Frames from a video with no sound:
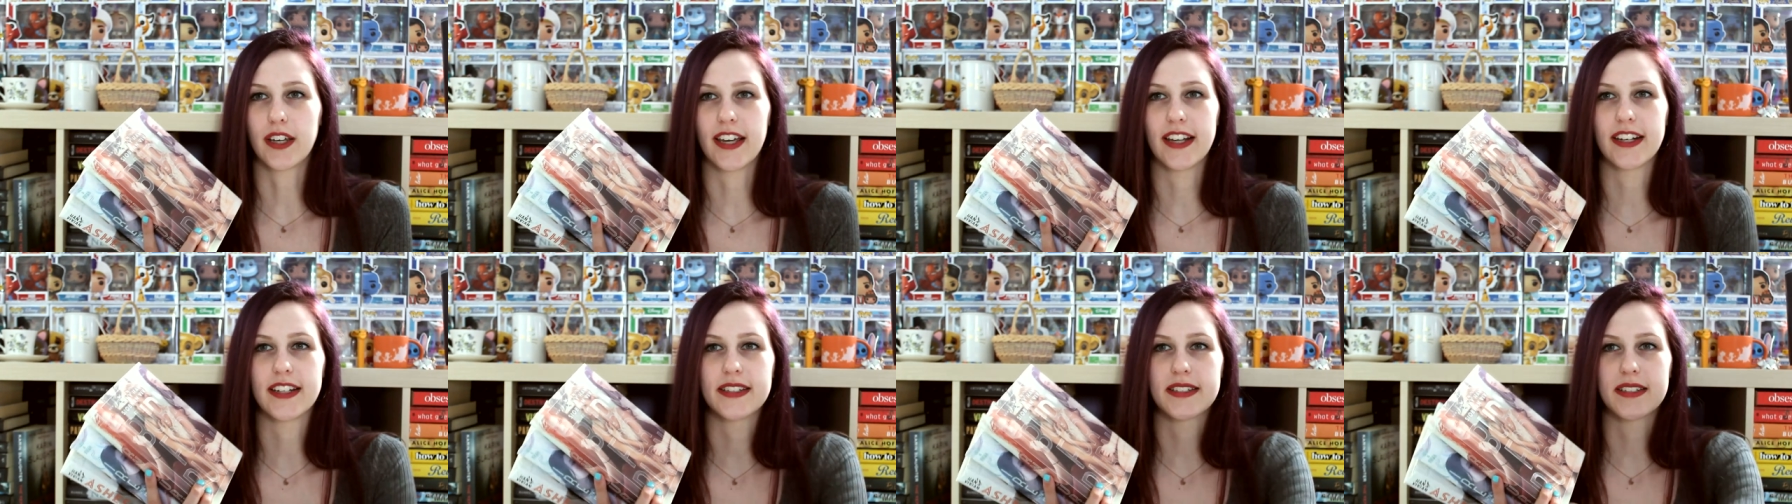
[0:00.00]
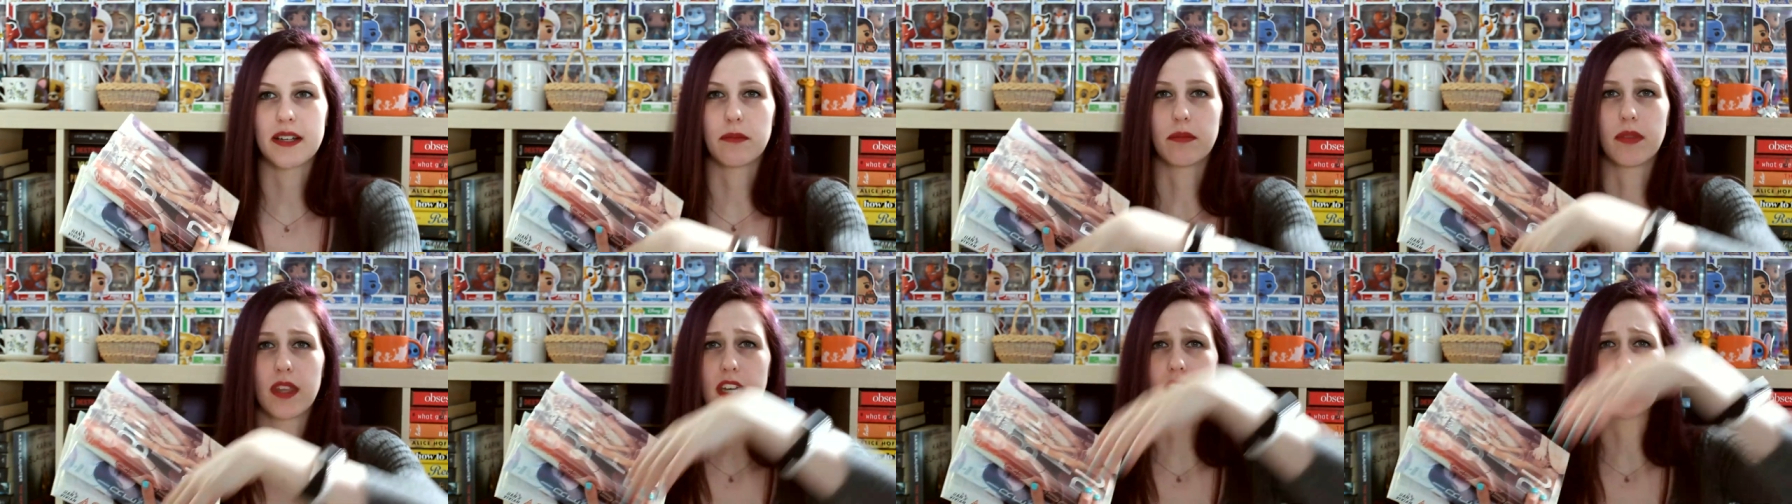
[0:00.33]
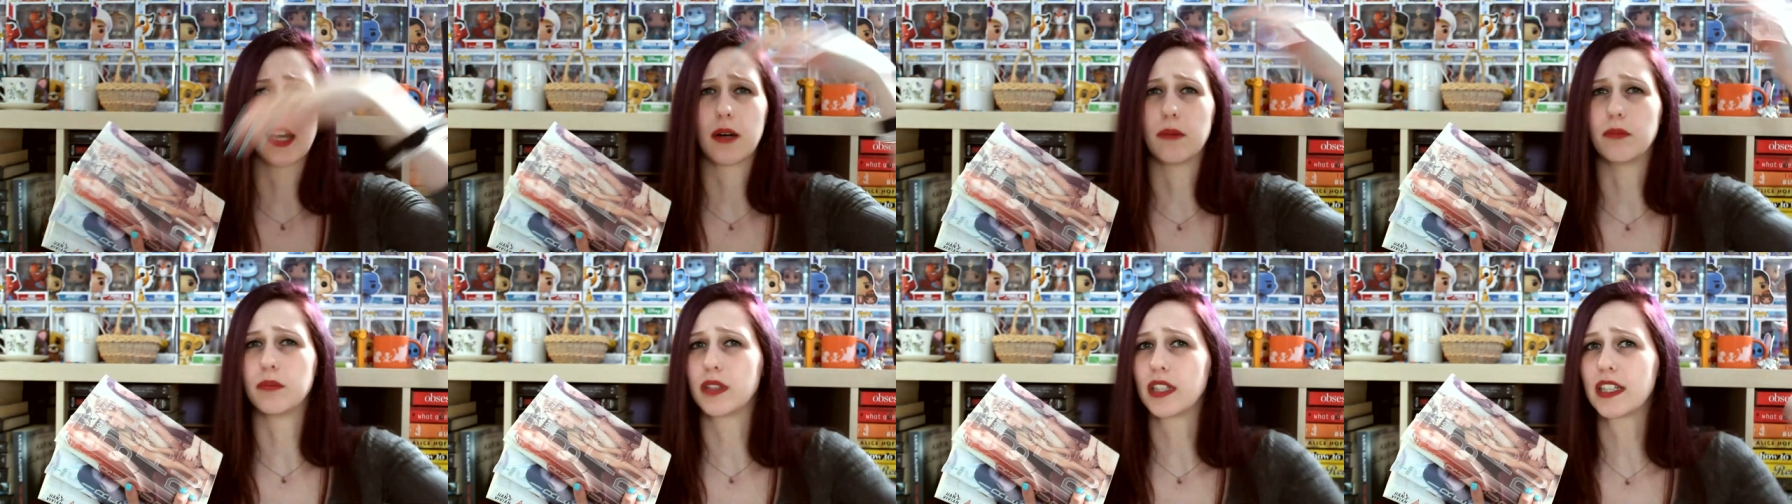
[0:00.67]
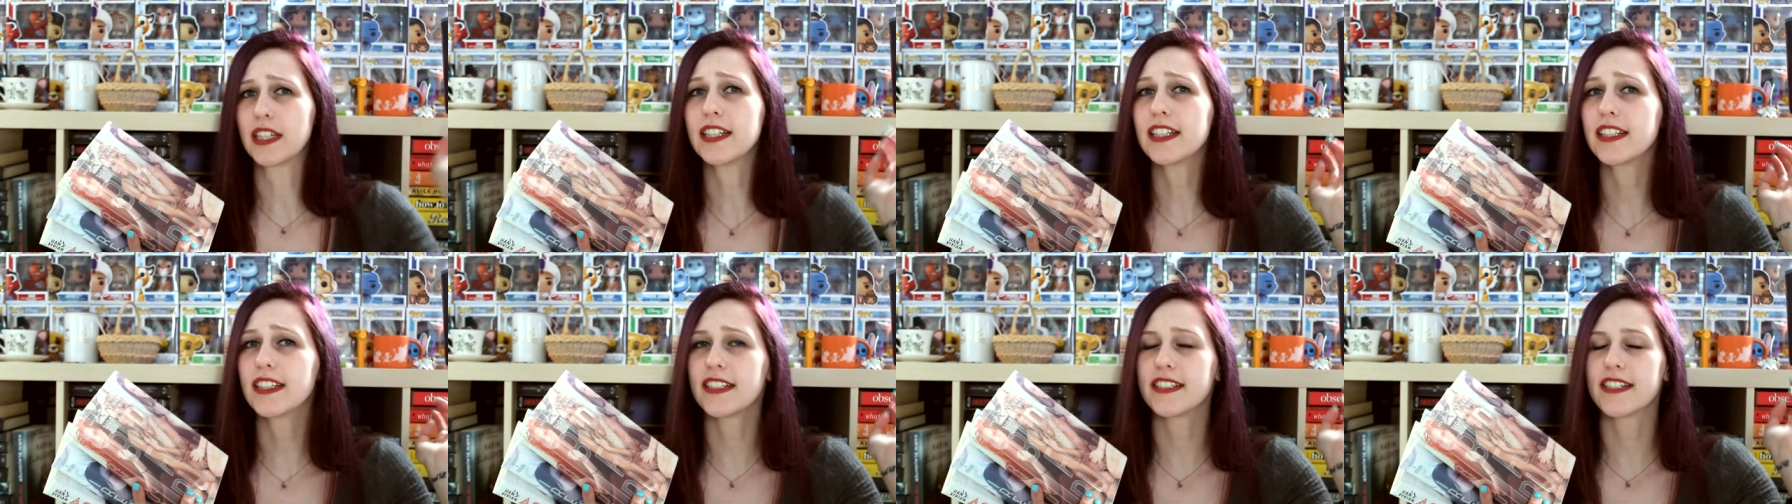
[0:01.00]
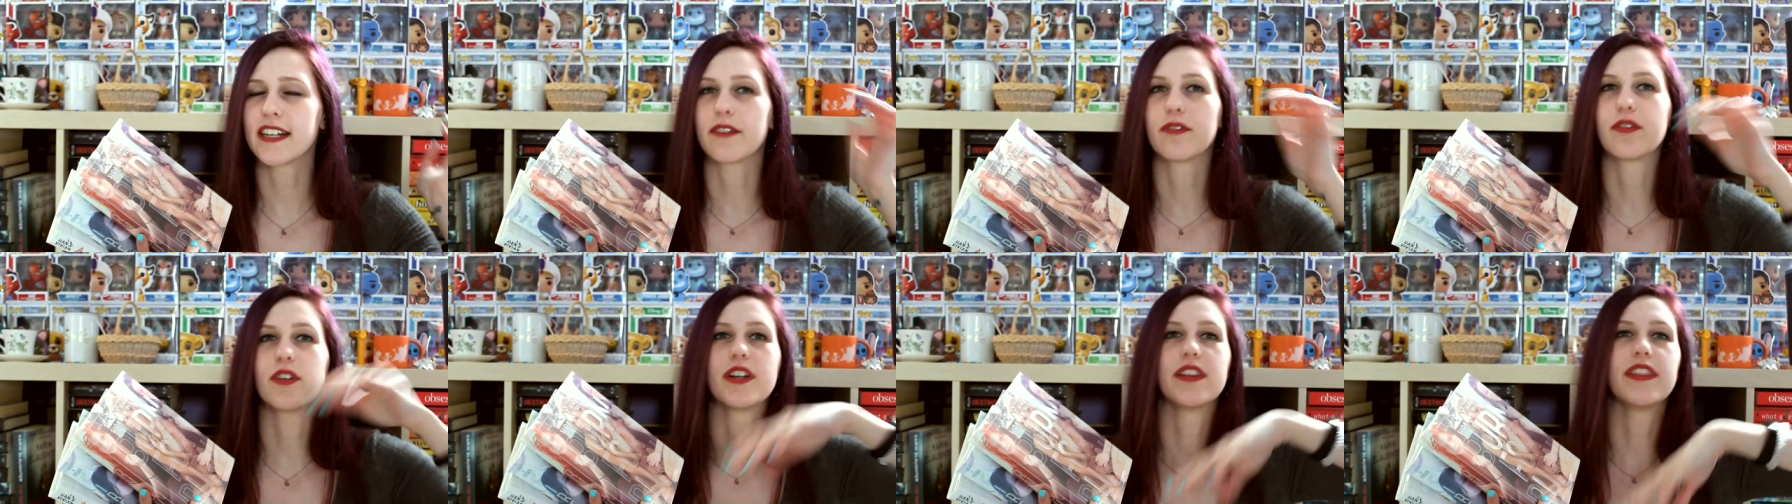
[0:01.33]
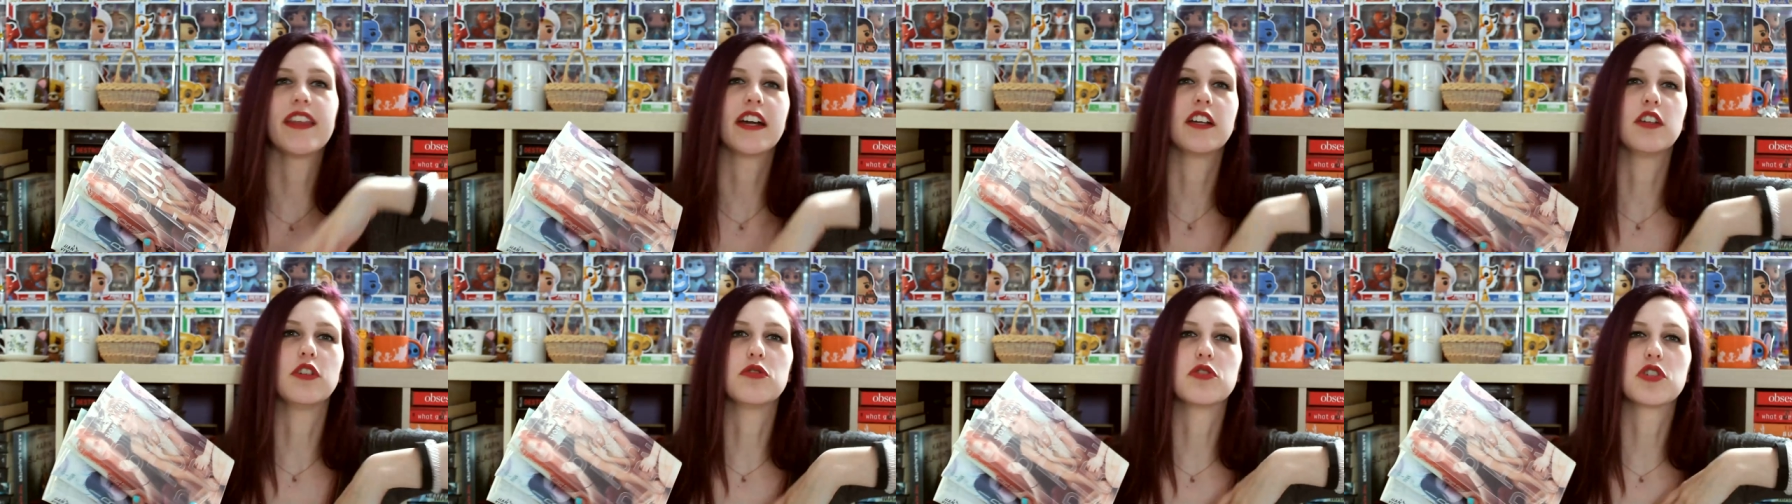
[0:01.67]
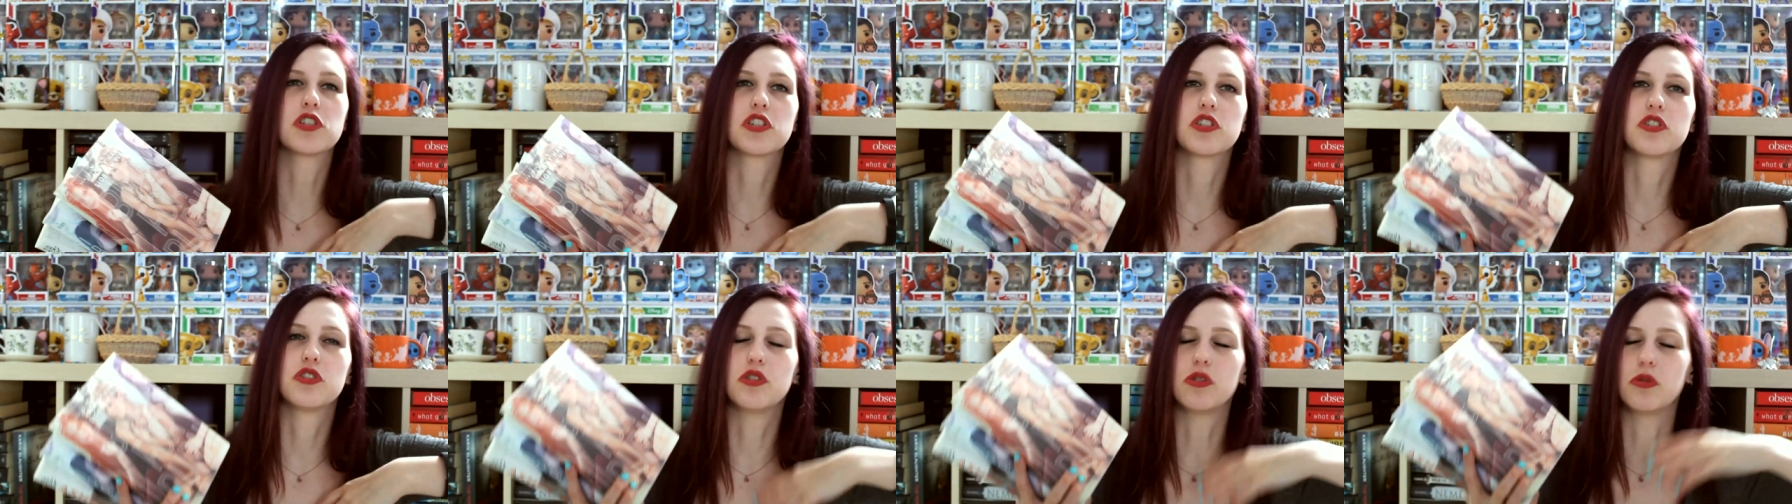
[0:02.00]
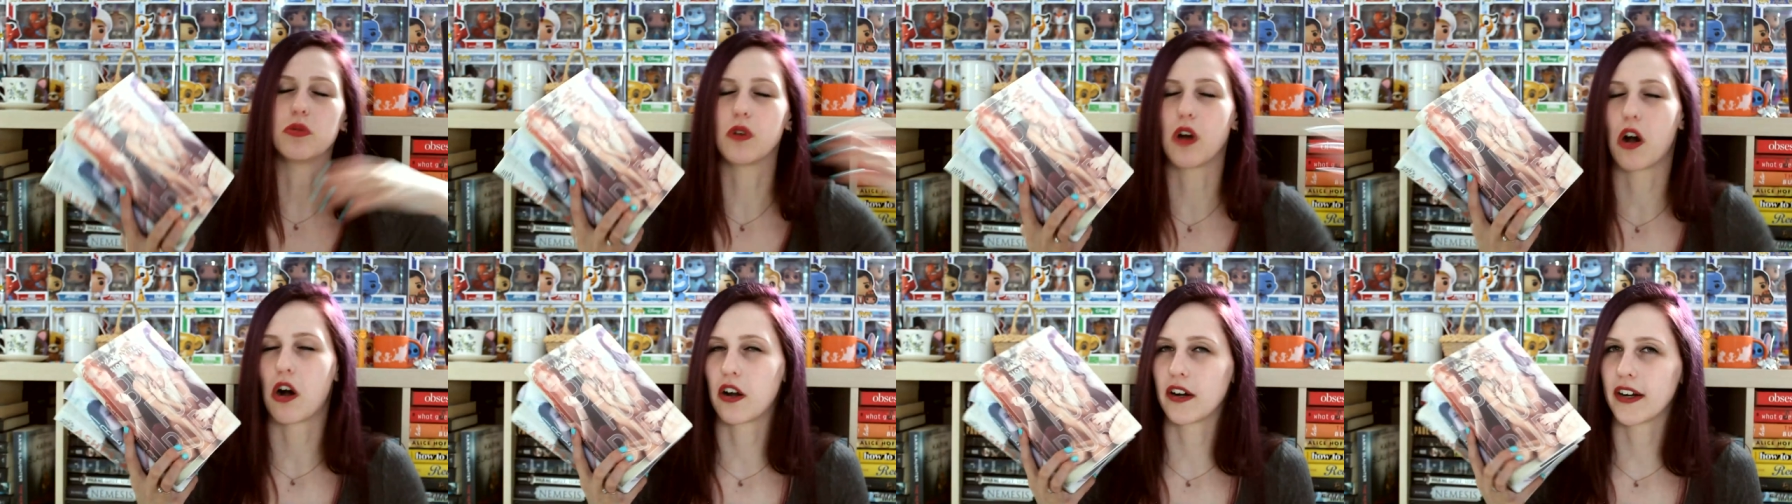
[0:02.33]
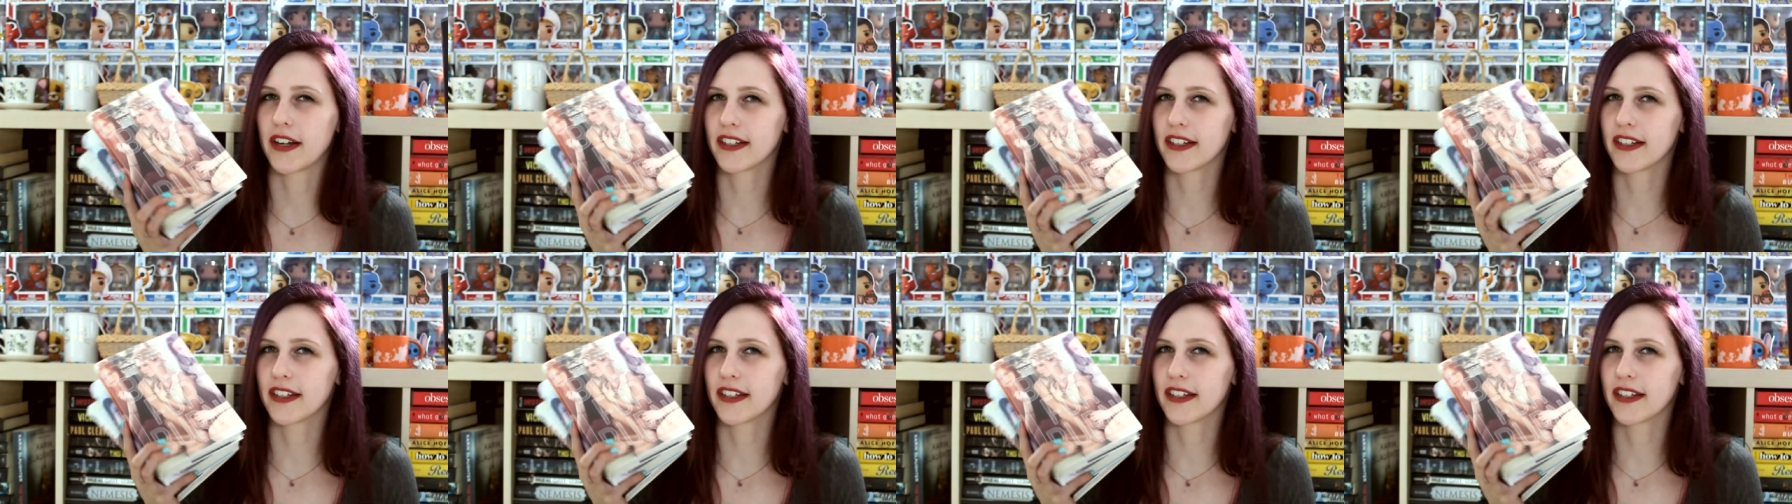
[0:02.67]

it is something completely different that you just do not